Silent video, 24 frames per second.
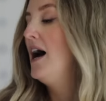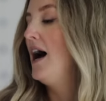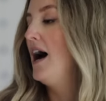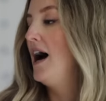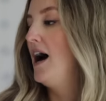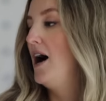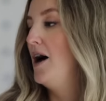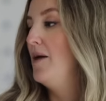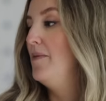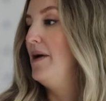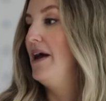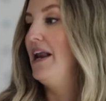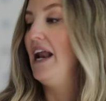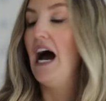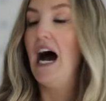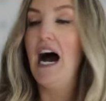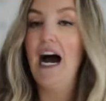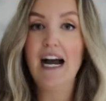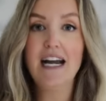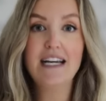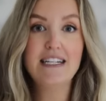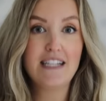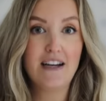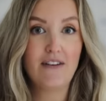And
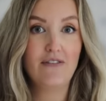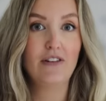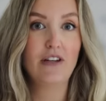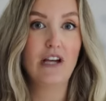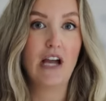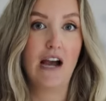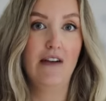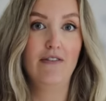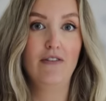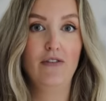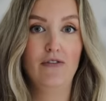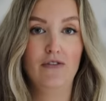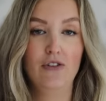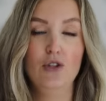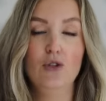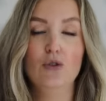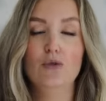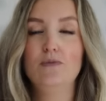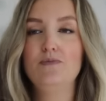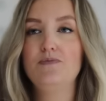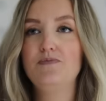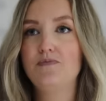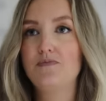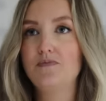I definitely have a
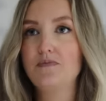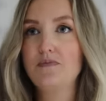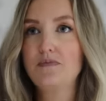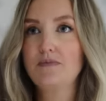few.